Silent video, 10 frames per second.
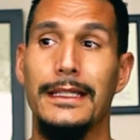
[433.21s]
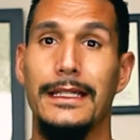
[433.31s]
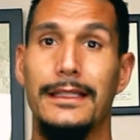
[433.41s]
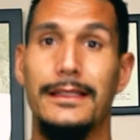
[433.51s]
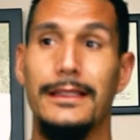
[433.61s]

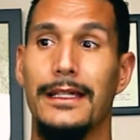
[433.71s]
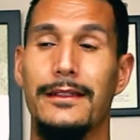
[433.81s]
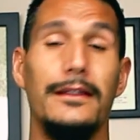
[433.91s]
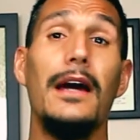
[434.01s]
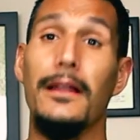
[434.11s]
it's
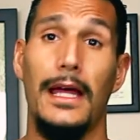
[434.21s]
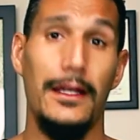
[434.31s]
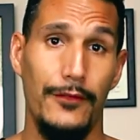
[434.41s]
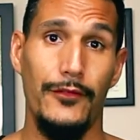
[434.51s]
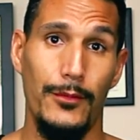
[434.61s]
it's not a
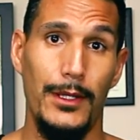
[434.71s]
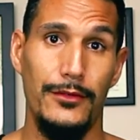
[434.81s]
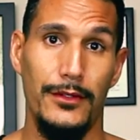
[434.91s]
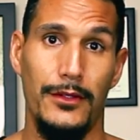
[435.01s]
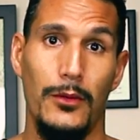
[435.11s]
lack of
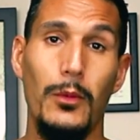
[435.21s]
information.